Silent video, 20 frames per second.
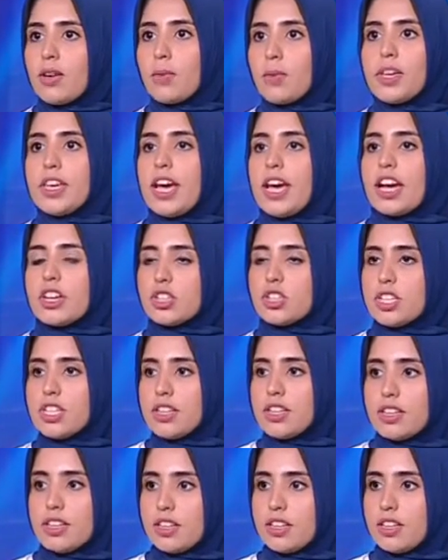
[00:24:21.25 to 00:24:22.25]
We
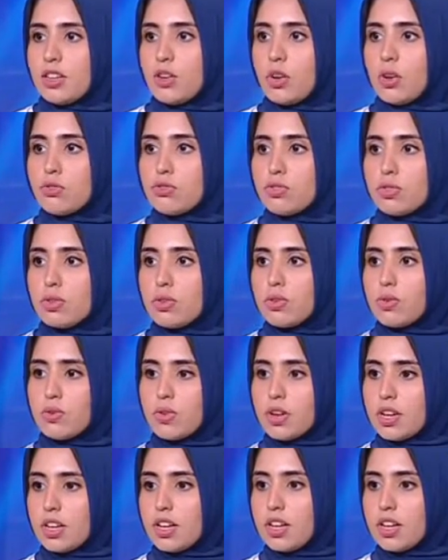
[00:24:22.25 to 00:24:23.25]
actually go to
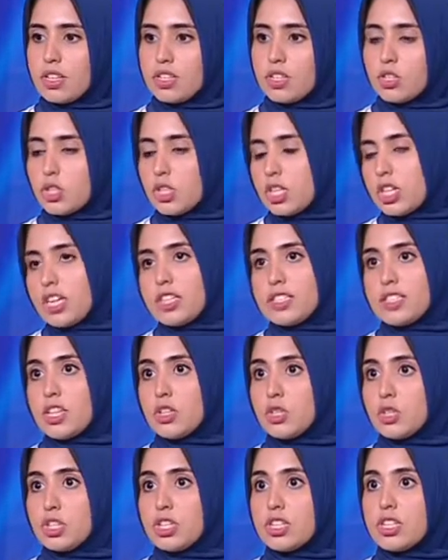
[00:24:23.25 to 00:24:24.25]

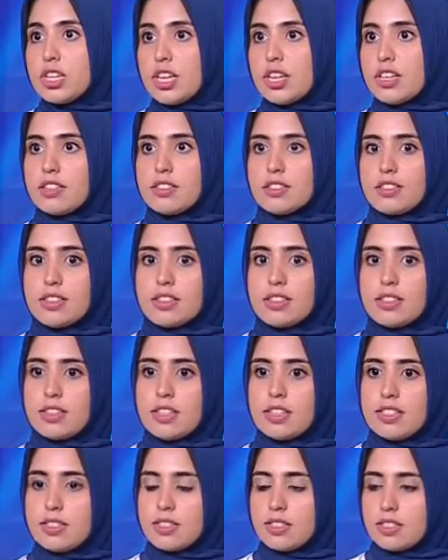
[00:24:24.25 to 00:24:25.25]
digitalization, and
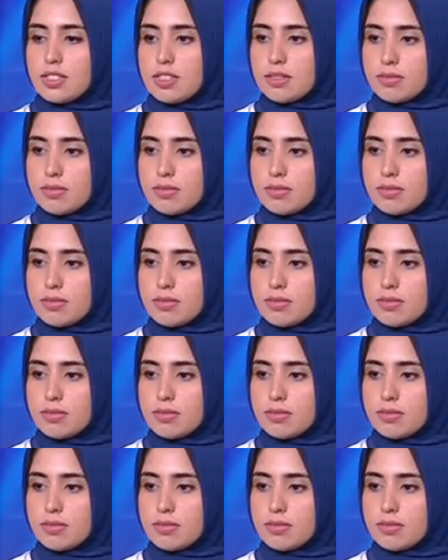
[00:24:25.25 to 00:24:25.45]
it is